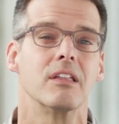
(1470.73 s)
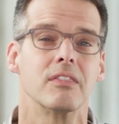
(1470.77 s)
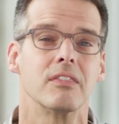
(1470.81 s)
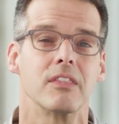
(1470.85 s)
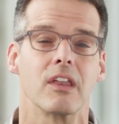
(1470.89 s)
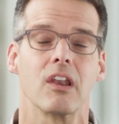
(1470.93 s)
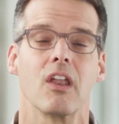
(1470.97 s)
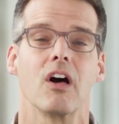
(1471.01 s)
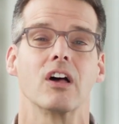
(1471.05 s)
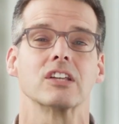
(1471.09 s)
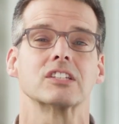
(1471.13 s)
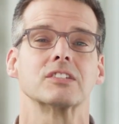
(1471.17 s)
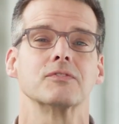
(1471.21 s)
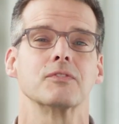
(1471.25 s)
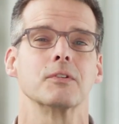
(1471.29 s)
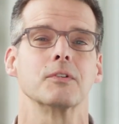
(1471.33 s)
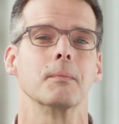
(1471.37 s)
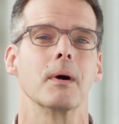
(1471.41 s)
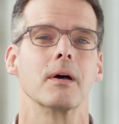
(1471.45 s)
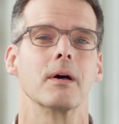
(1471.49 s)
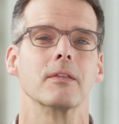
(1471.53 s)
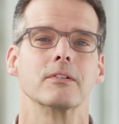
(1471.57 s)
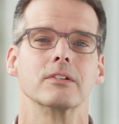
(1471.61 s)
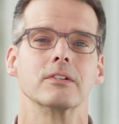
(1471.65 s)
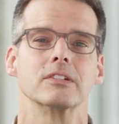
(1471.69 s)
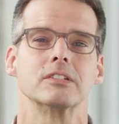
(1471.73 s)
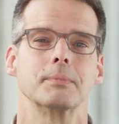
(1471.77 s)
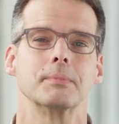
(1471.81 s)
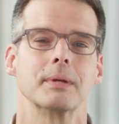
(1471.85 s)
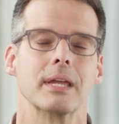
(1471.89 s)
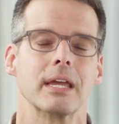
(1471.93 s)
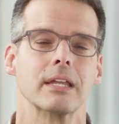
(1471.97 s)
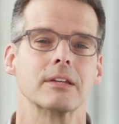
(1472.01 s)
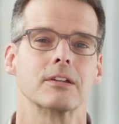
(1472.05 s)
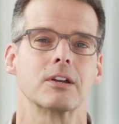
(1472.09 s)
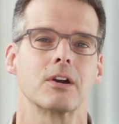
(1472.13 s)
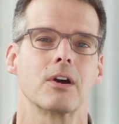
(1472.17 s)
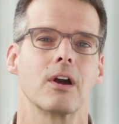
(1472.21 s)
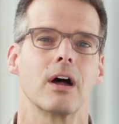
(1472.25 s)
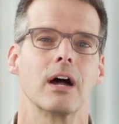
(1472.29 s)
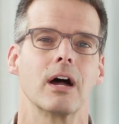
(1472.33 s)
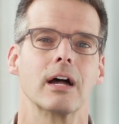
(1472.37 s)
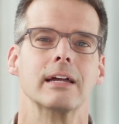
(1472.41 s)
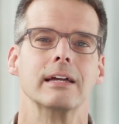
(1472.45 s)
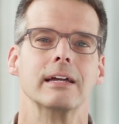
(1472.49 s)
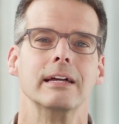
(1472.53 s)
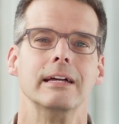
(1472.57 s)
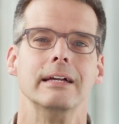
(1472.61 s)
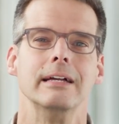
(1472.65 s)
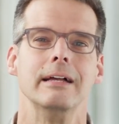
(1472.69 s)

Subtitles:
the loss of her mother, and she began to cry.